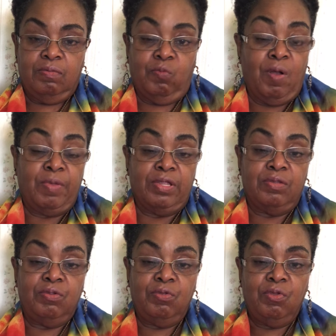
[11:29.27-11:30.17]
Women,
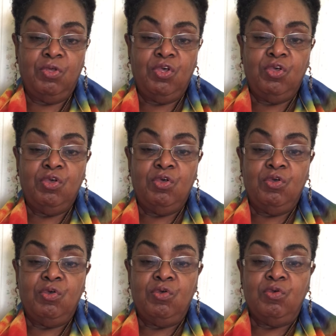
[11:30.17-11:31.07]

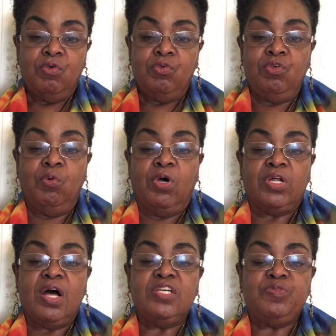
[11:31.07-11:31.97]
you want a
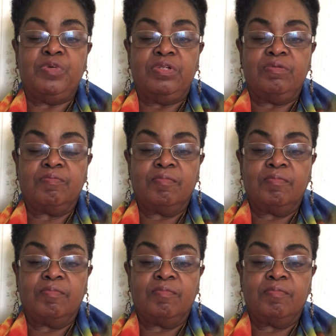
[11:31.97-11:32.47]
husband.